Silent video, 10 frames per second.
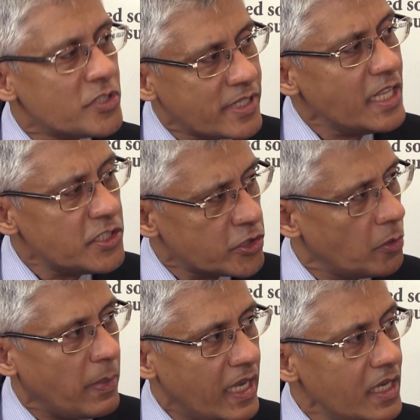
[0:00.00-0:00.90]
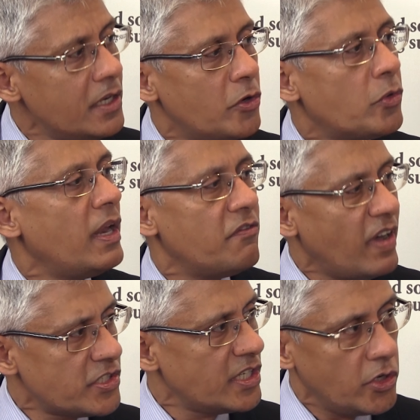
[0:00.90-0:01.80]
sense to me to
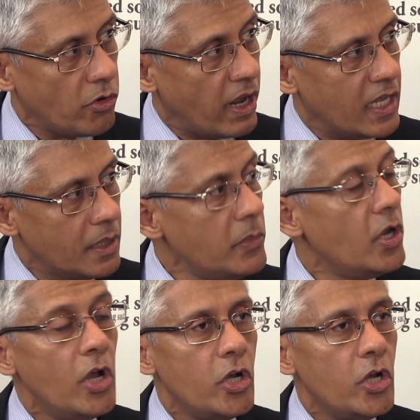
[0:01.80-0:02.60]
invest in uranium.